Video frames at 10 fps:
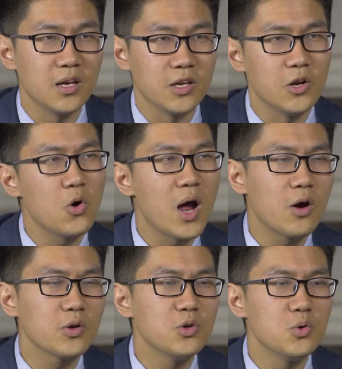You know
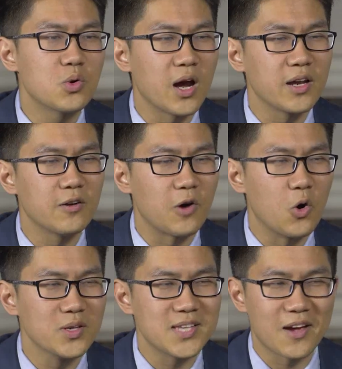how you kind of
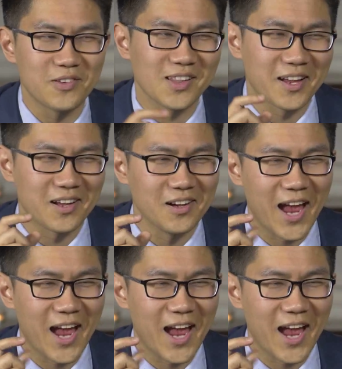always have like an